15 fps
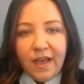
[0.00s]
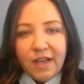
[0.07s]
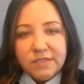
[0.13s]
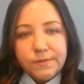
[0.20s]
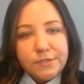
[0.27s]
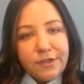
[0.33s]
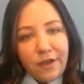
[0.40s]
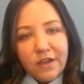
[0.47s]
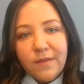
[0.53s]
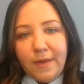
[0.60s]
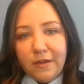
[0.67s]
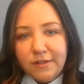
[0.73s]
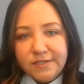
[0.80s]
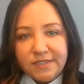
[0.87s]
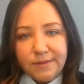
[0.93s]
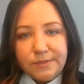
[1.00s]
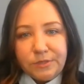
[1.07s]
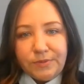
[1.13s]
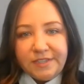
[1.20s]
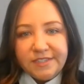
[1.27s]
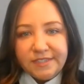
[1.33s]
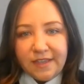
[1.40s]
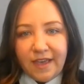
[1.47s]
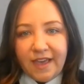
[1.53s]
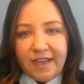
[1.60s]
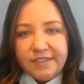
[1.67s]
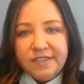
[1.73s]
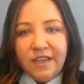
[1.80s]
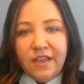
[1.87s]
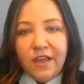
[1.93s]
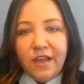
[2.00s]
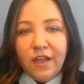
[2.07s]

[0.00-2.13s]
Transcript: As we'll talk about on subsequent slides,